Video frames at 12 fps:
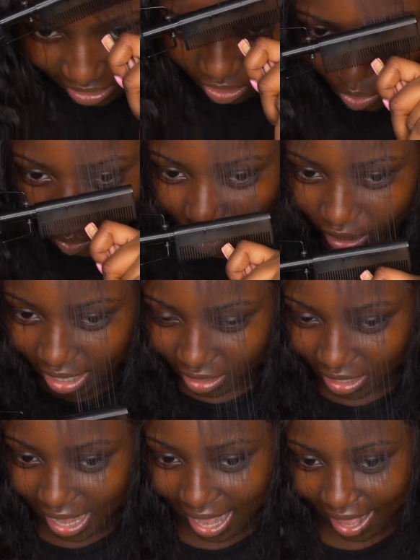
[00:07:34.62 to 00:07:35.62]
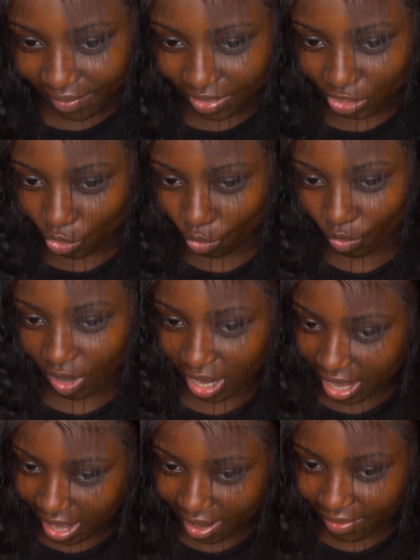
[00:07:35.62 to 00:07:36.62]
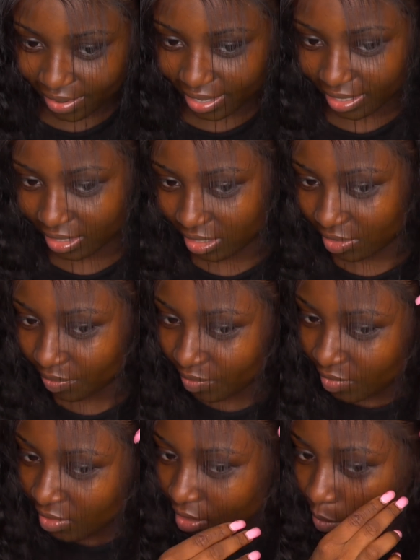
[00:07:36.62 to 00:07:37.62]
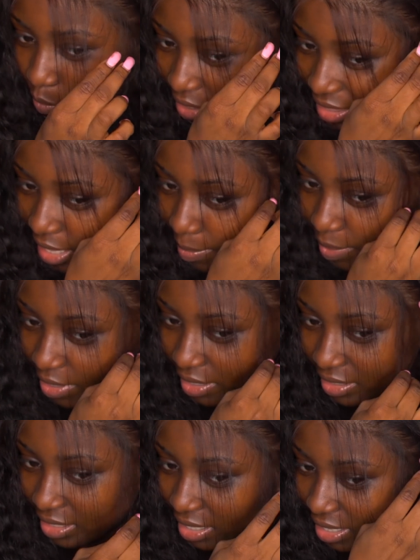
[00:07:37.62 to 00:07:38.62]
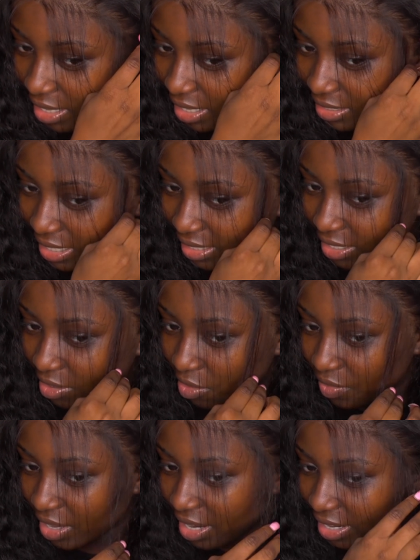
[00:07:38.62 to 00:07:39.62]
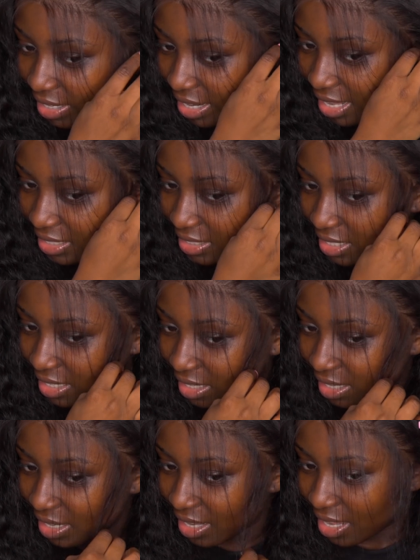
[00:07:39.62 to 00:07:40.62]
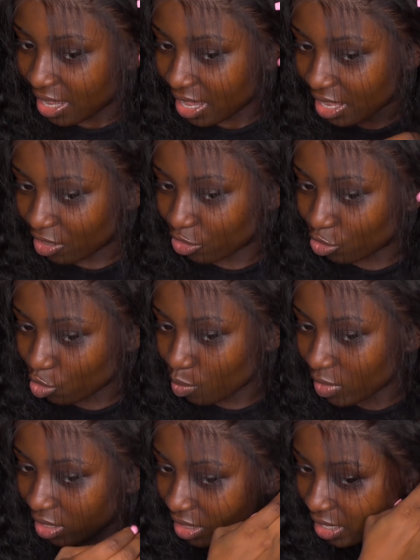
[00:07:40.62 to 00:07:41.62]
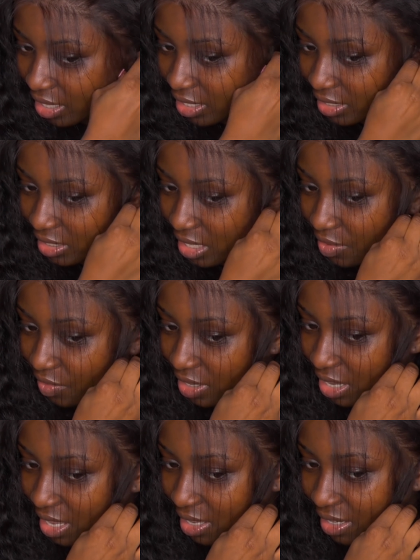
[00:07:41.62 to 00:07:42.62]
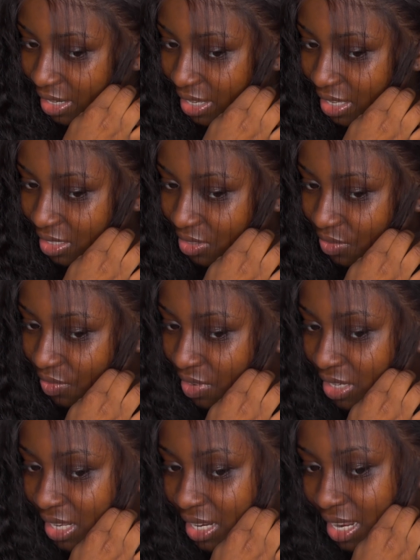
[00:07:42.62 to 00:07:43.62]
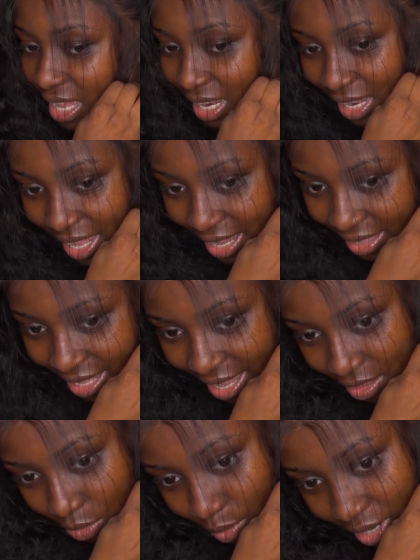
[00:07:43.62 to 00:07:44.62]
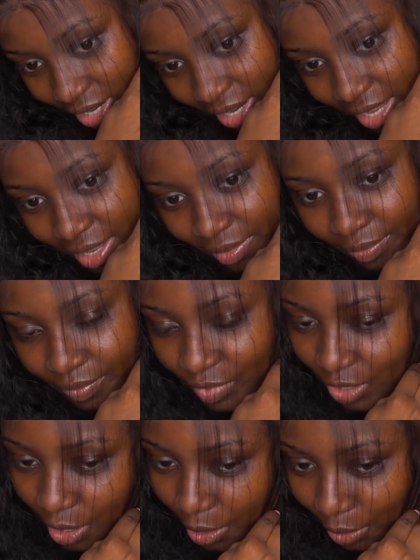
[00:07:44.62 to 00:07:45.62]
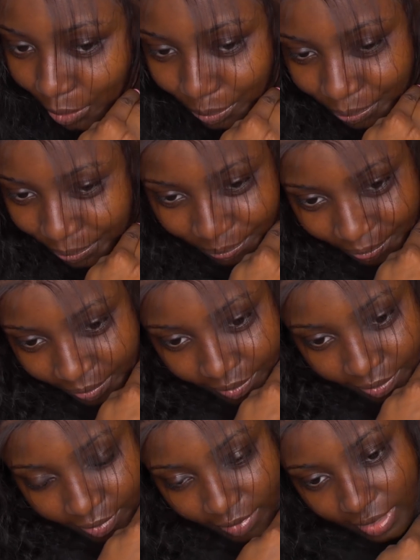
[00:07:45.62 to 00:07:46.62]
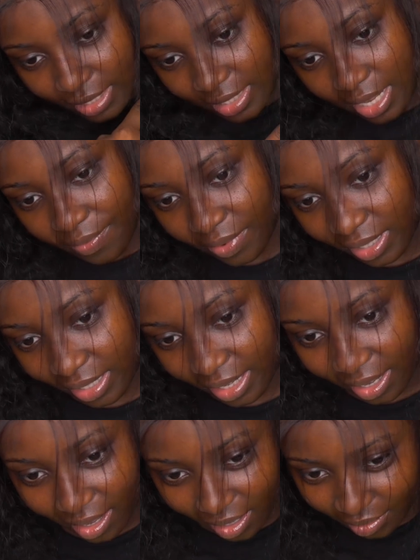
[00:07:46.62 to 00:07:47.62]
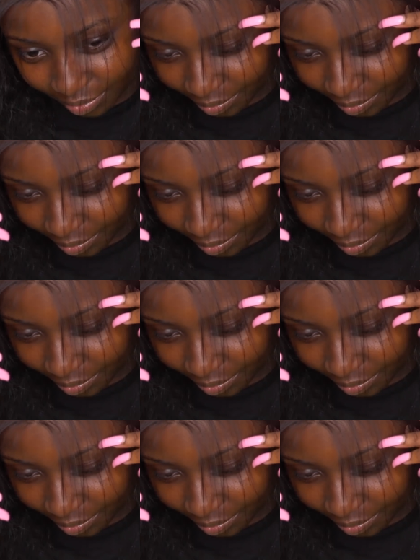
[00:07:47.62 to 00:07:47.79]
thing you want to have is gray areas with that person, and it's like they're over here guessing and assuming things, and reality is really not like that, sweetie. So definitely, y'all,